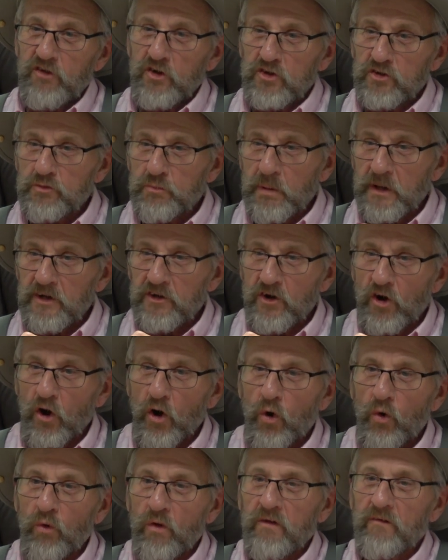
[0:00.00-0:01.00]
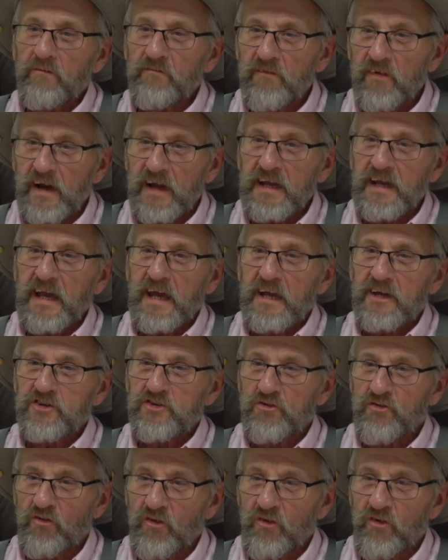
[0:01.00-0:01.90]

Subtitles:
You could spend your whole vacation